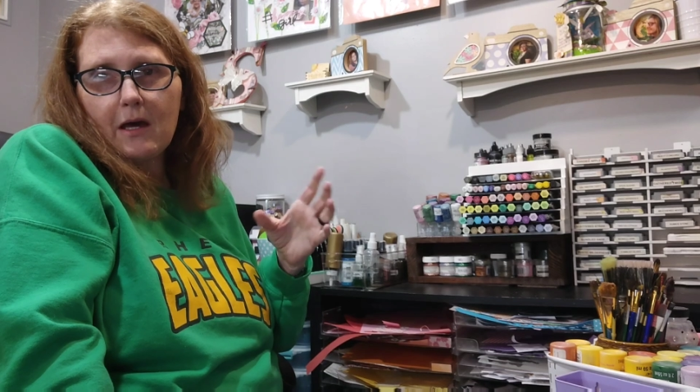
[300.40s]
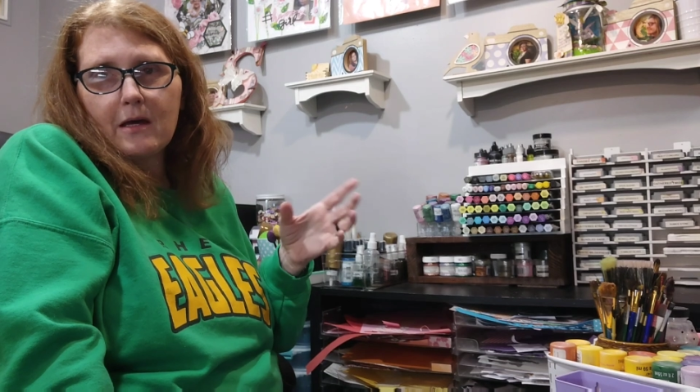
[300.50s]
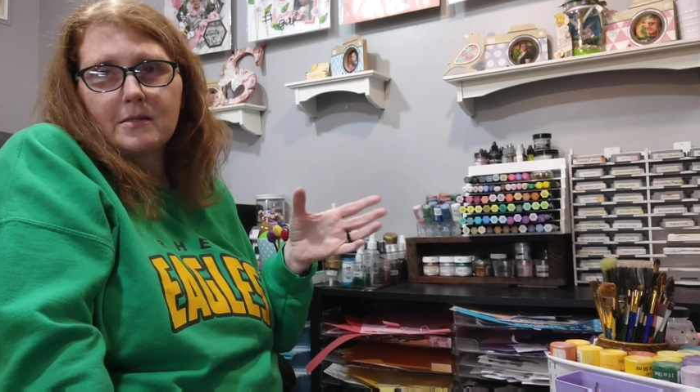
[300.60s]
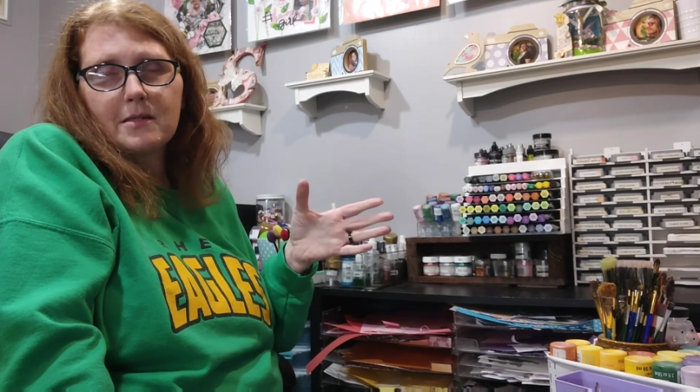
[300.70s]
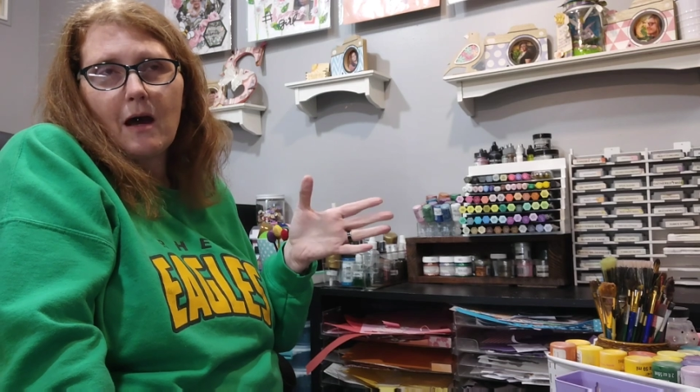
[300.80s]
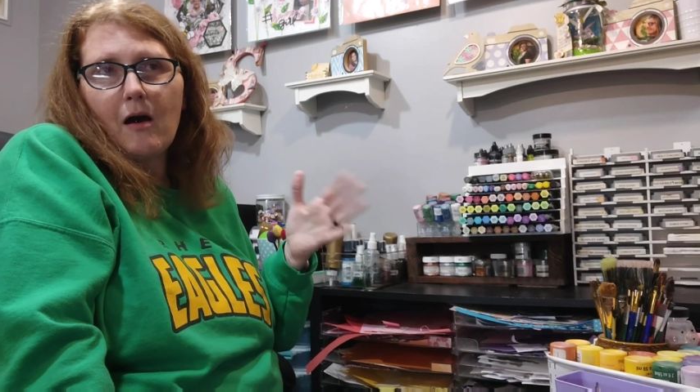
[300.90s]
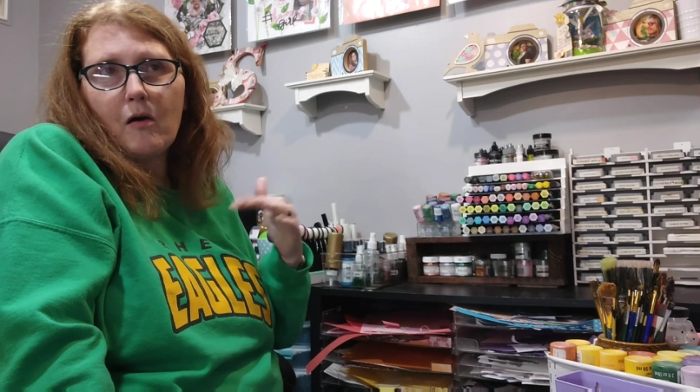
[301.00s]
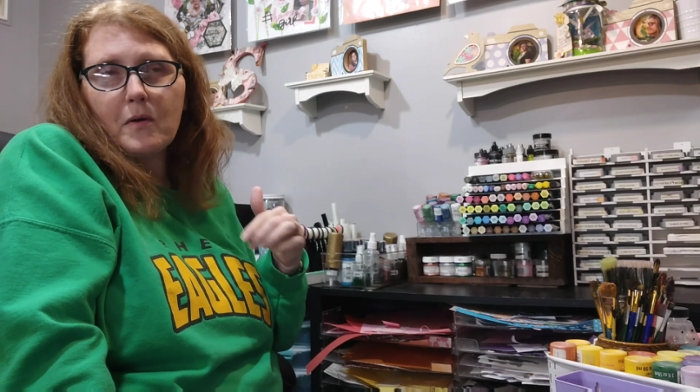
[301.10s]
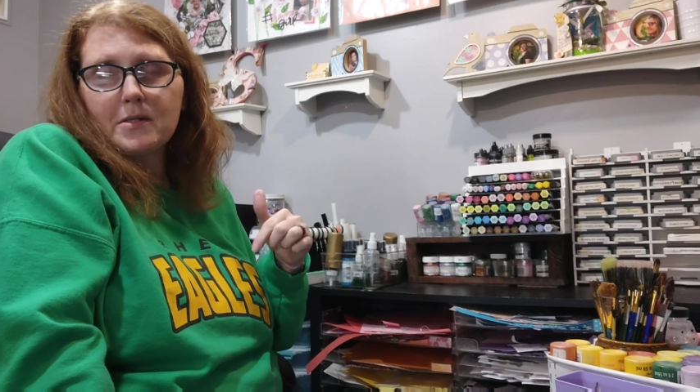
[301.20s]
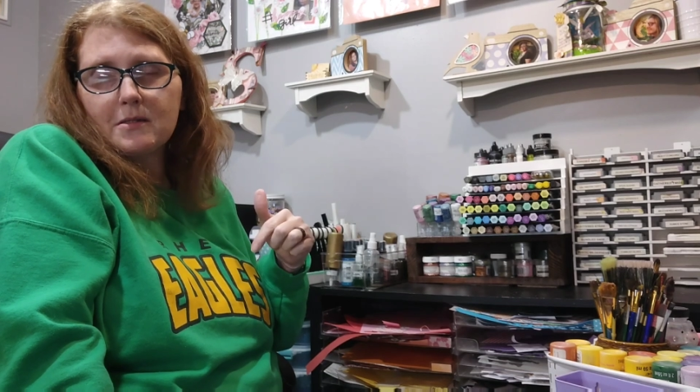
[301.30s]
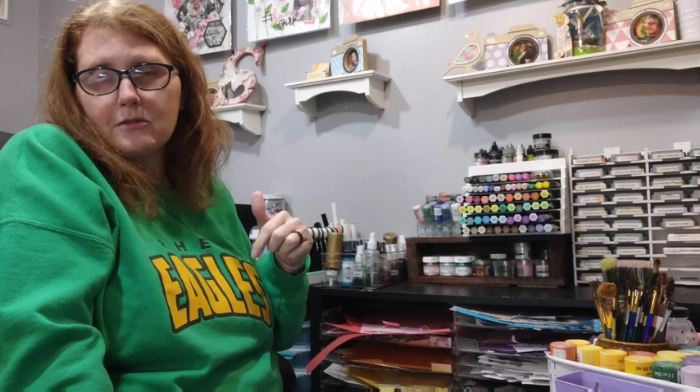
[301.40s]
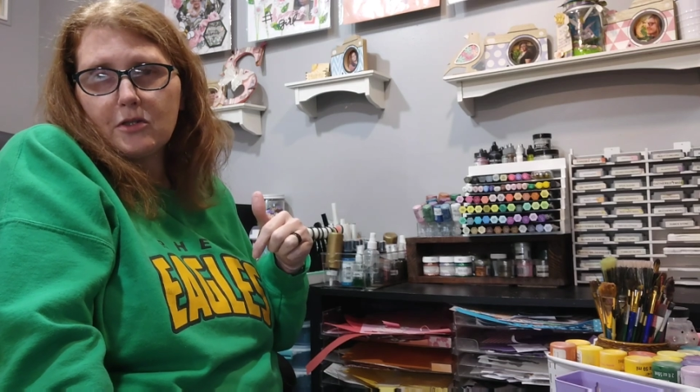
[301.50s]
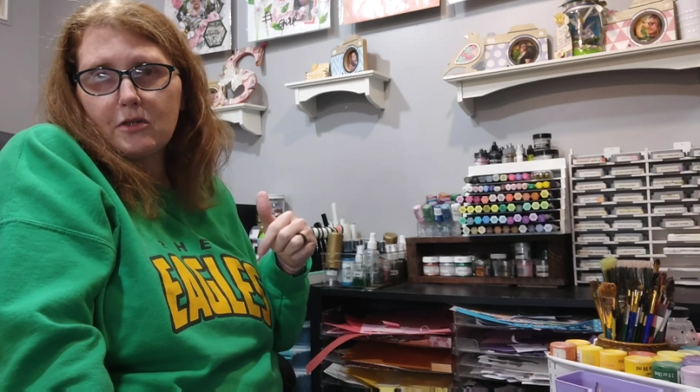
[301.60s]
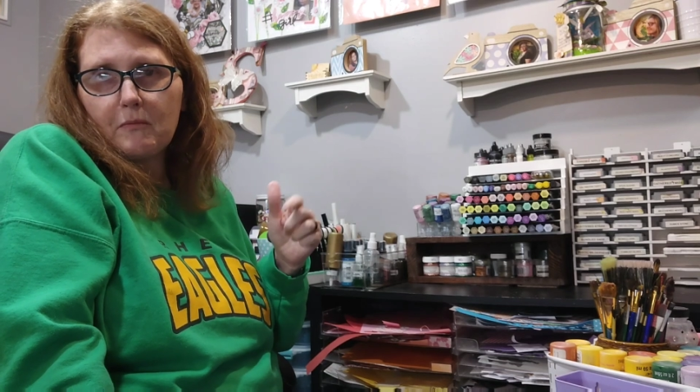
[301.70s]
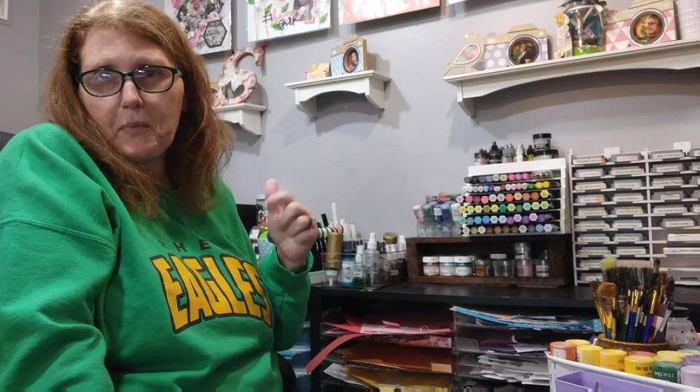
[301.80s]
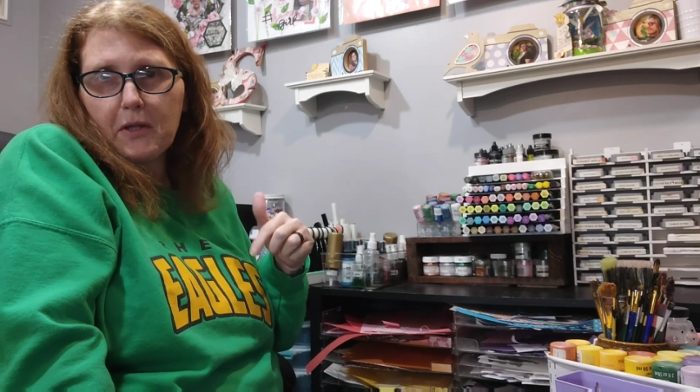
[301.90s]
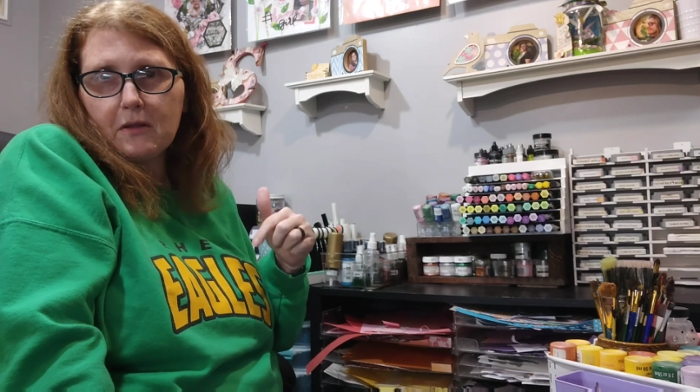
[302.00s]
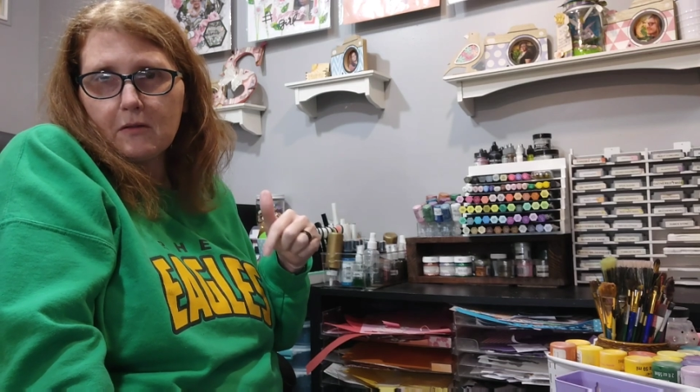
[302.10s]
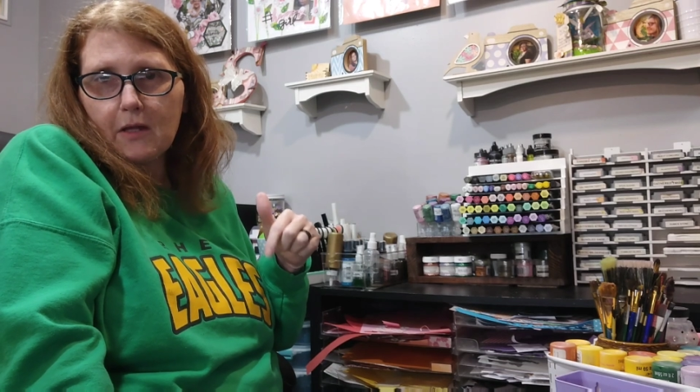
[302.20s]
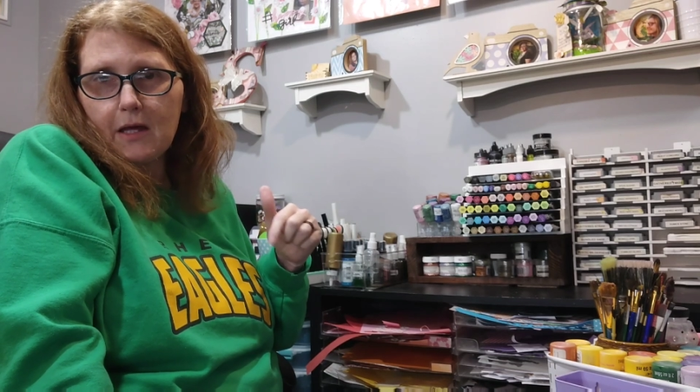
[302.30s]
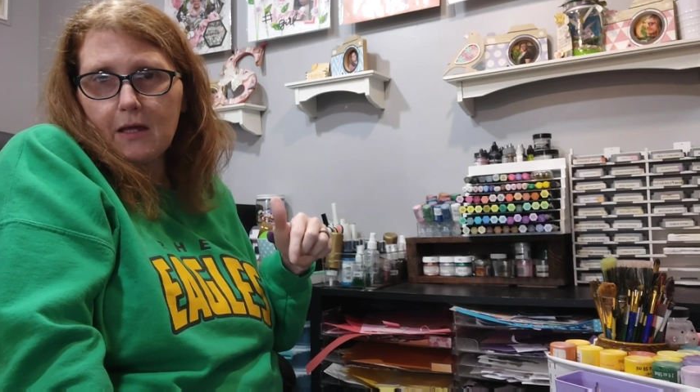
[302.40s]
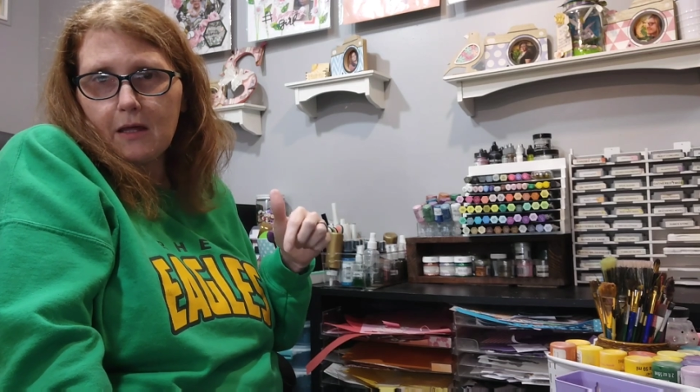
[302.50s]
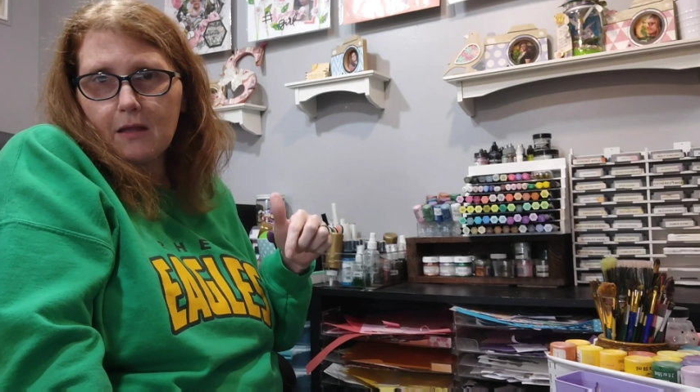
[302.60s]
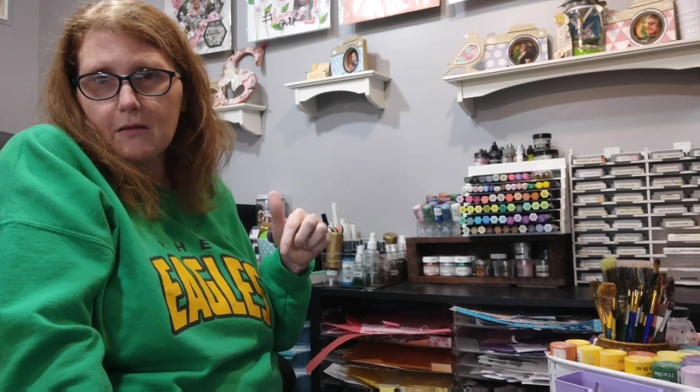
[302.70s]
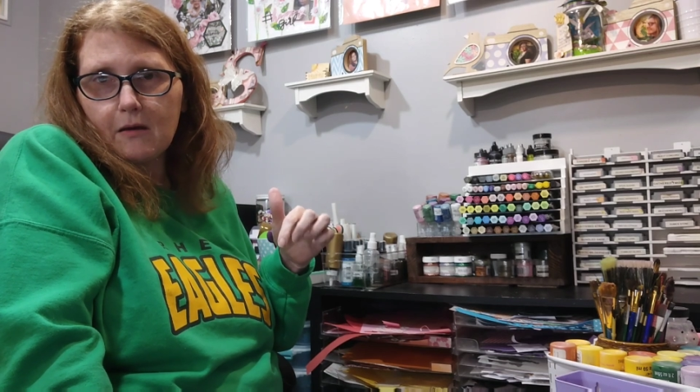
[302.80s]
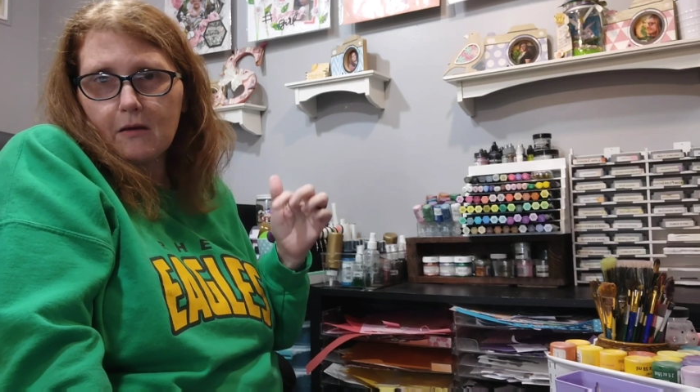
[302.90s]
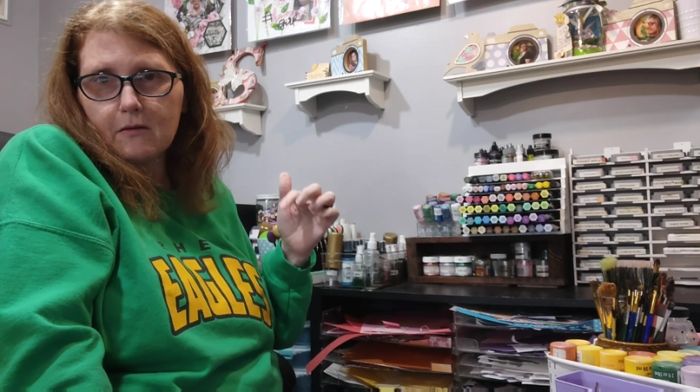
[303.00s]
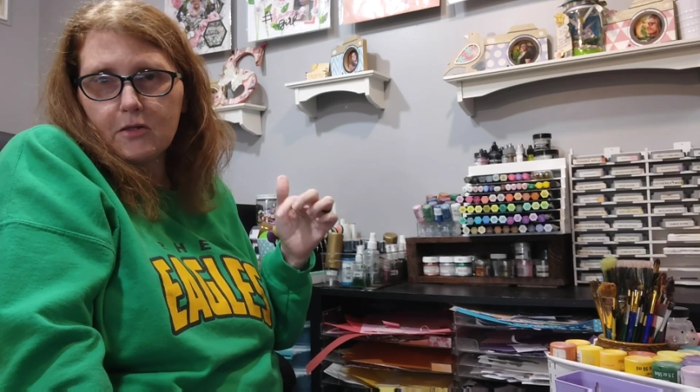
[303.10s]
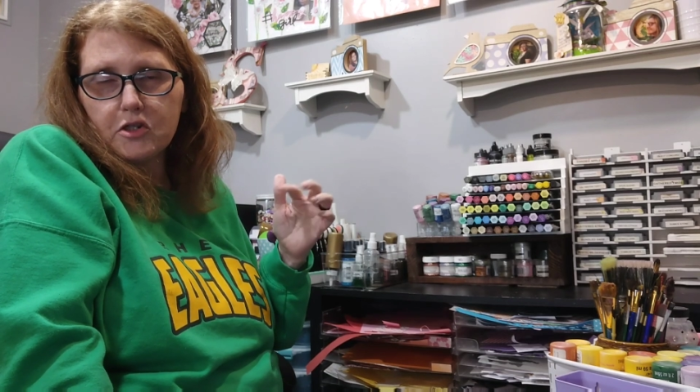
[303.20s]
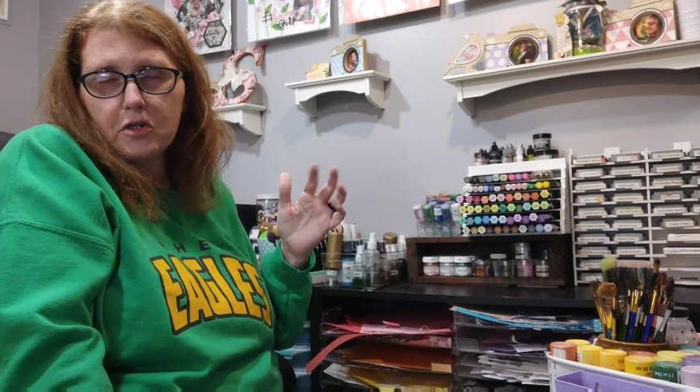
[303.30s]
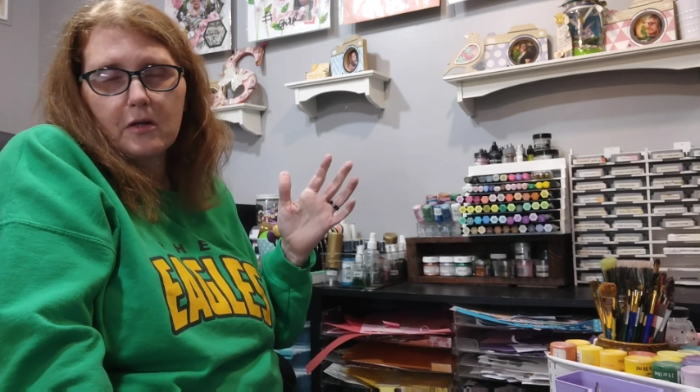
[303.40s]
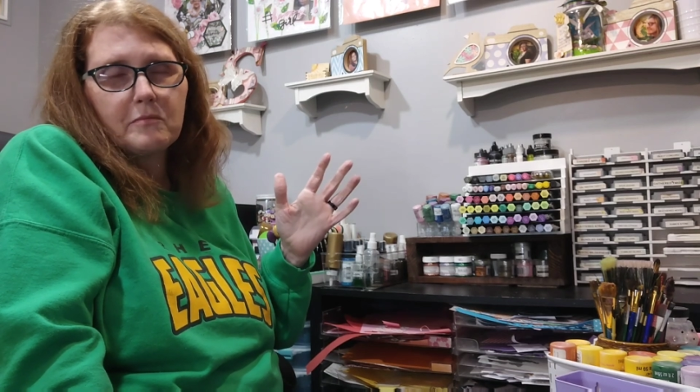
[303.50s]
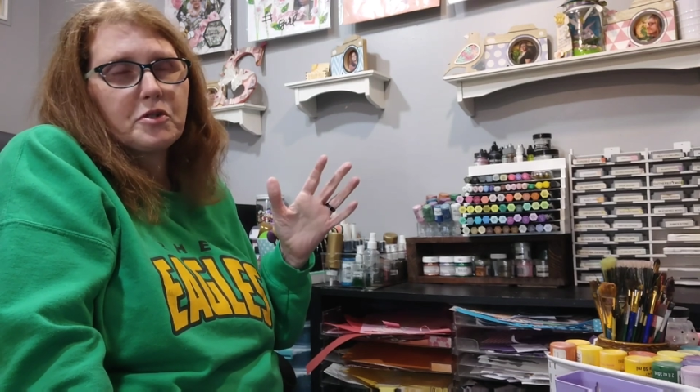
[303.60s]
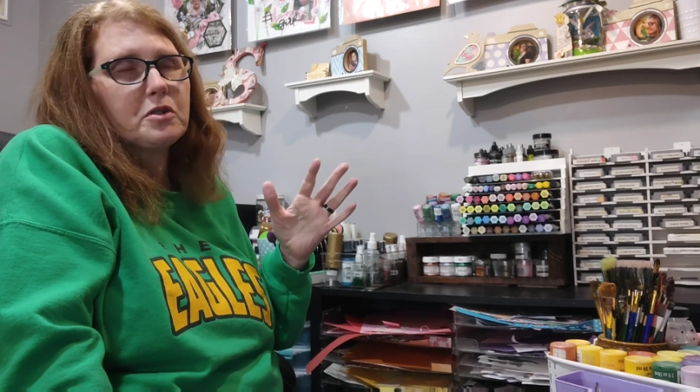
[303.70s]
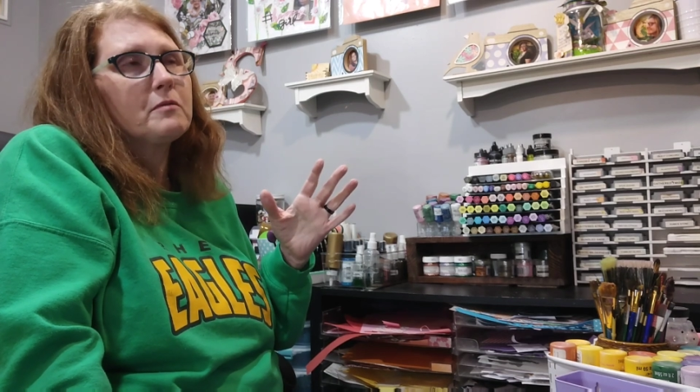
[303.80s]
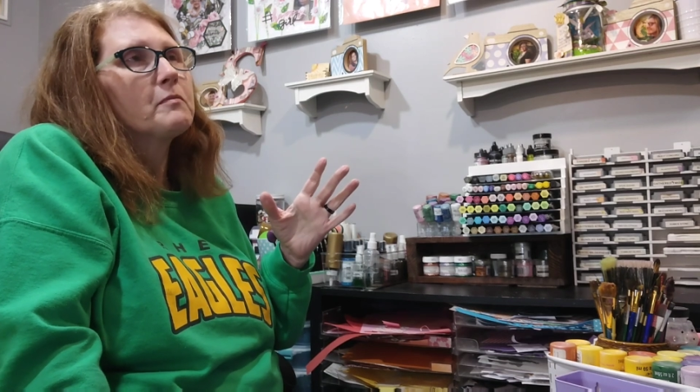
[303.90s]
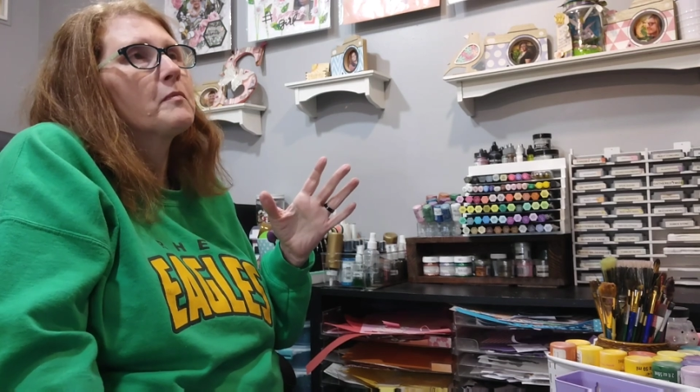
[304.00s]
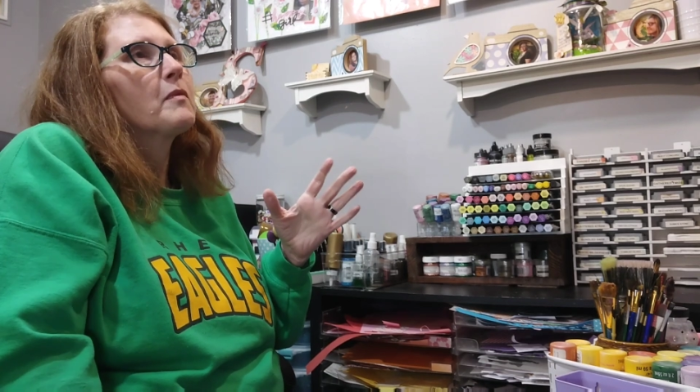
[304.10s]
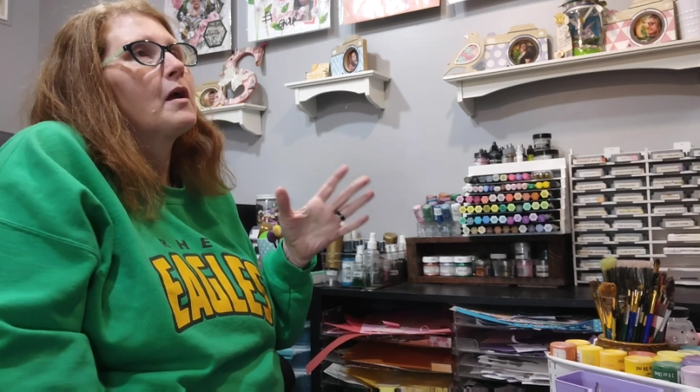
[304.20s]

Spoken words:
test. I always put the link in the description